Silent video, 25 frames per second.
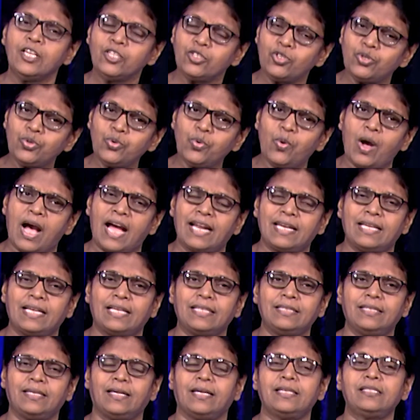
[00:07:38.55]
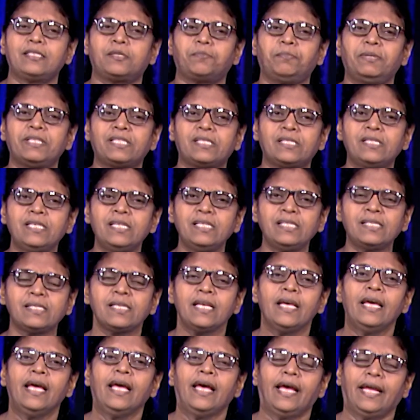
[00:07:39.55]
to another his business
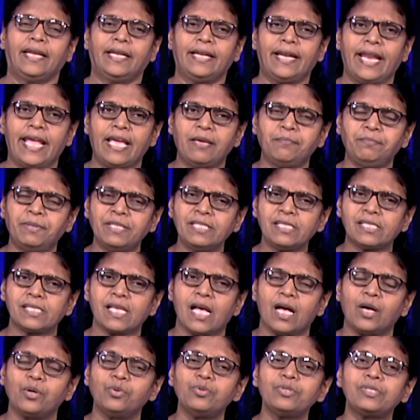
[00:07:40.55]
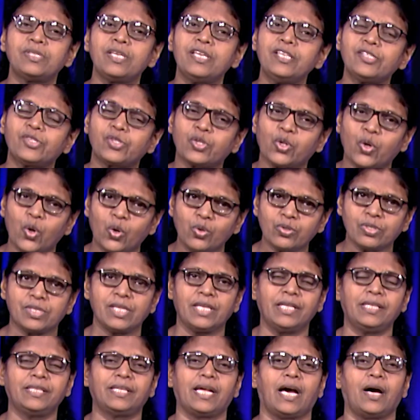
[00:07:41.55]
in Laban's house he is
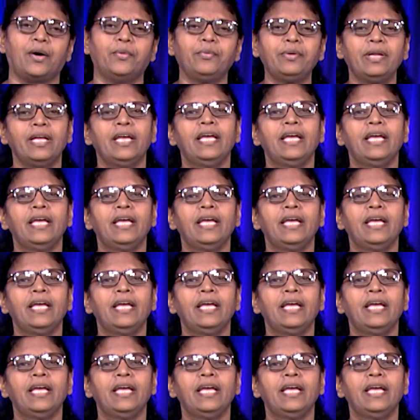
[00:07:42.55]
closing down